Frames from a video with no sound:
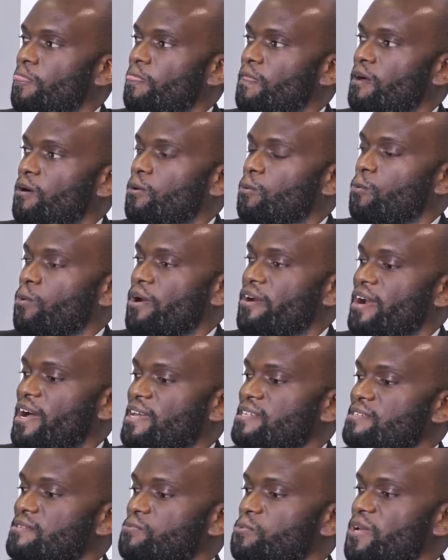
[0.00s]

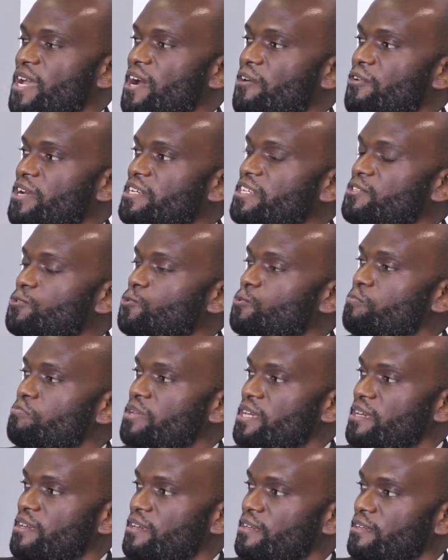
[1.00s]
Whereas we are ready to
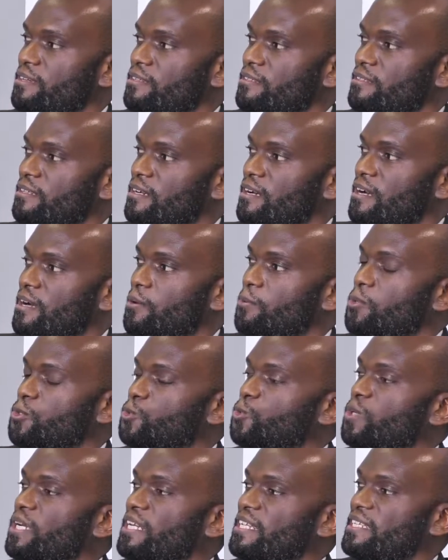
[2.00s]
pay,
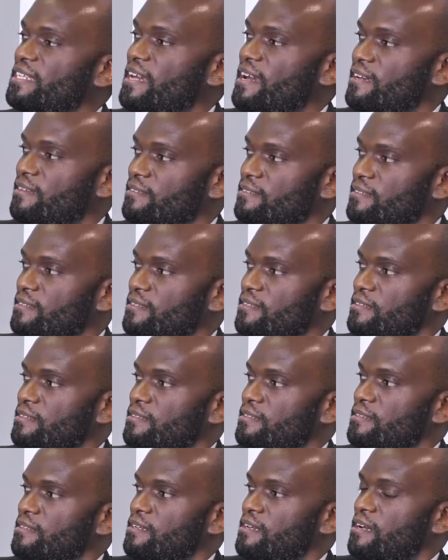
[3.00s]
to clear,
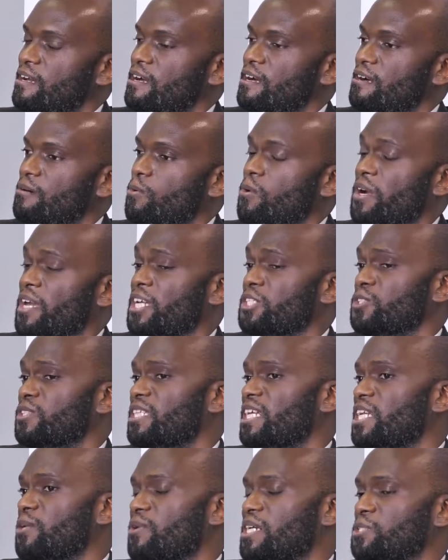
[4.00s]

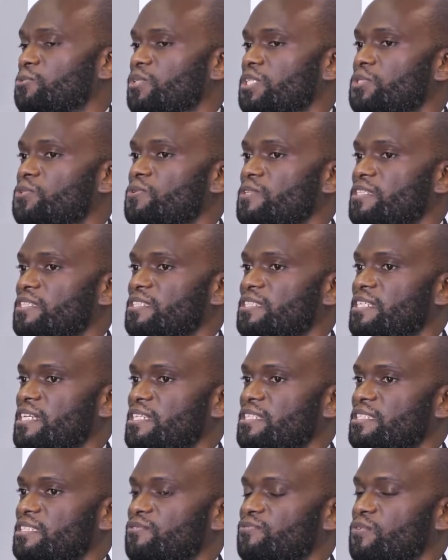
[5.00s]
occasionally what we do these
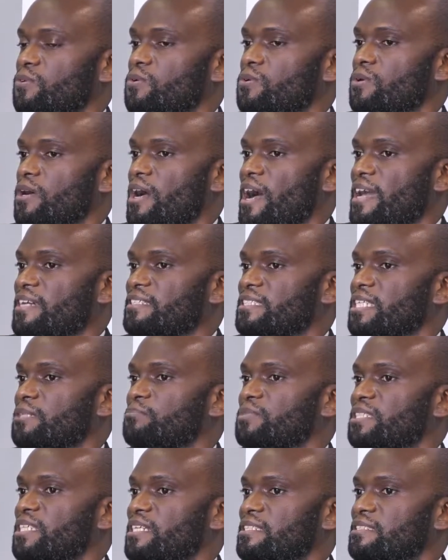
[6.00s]
days for
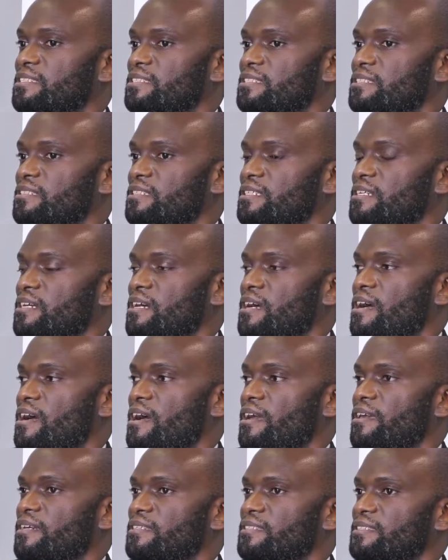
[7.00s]
items that
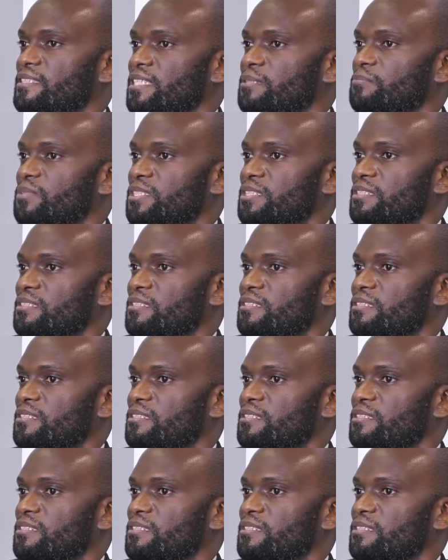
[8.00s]
are exempt,